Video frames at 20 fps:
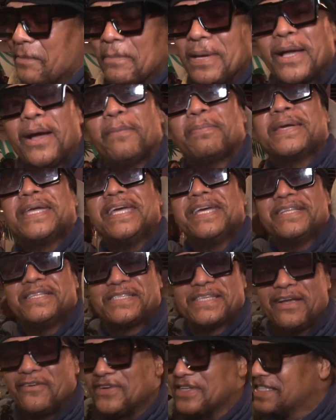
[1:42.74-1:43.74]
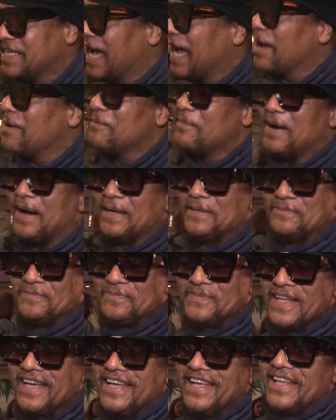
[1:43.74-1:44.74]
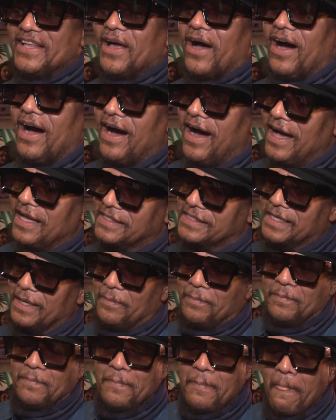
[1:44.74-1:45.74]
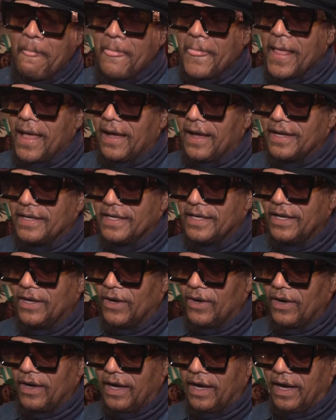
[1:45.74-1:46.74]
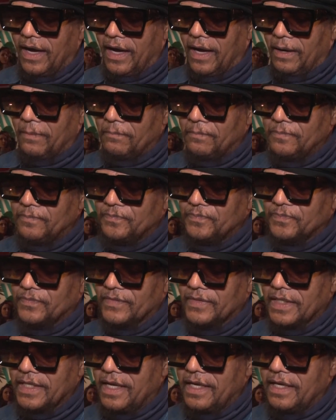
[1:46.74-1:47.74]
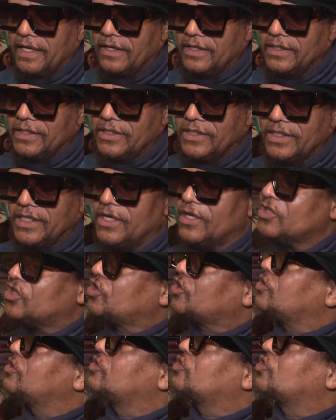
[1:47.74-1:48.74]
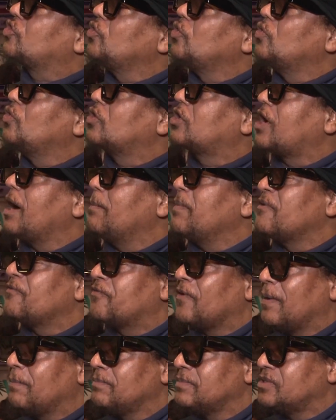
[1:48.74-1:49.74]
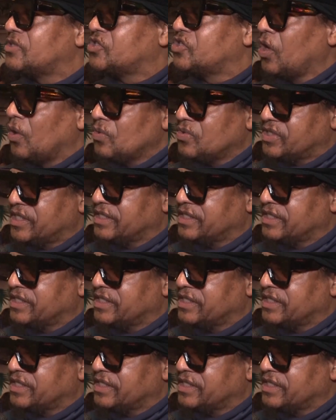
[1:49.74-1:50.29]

big up Kidds every time, man. Oh wow. Awesome. You know, um, you know, true coming from sound